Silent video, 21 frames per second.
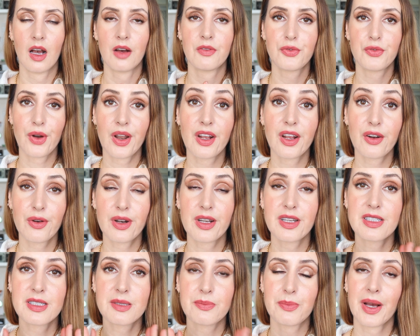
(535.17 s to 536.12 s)
A
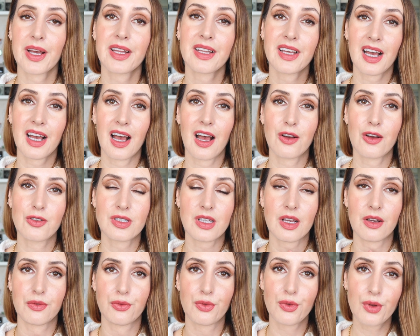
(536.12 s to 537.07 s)
fragrance by the house
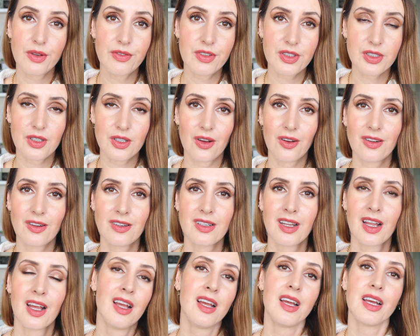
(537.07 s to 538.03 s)
of Louis
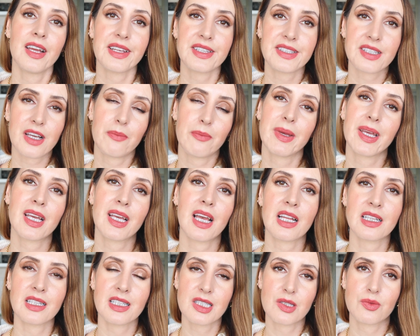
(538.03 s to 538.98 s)
Vuitton is coming,
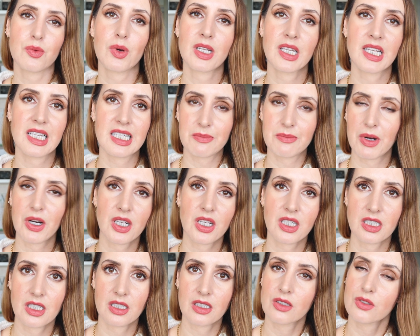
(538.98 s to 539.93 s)
and this one is
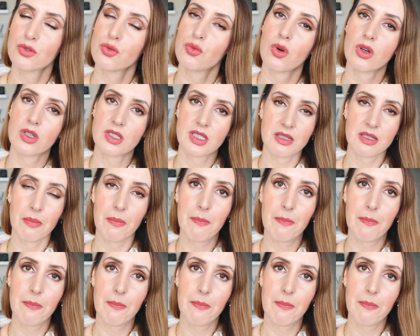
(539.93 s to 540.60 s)
marketed towards